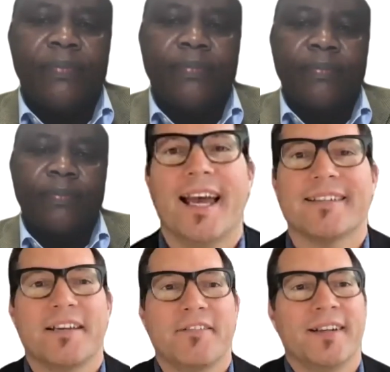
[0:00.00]
Yes,
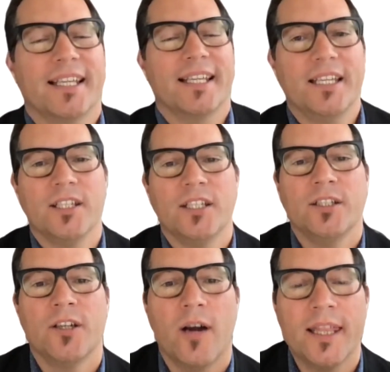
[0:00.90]
definitely.
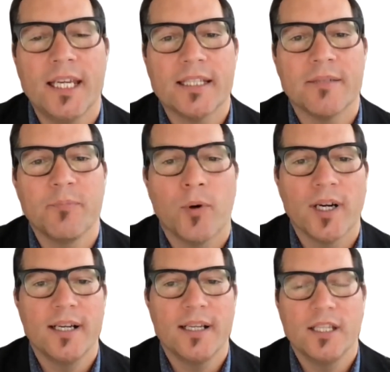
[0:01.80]
I think it's
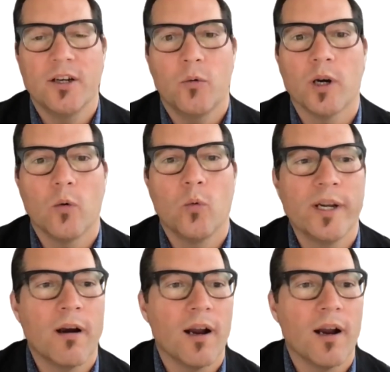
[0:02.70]
important, we are a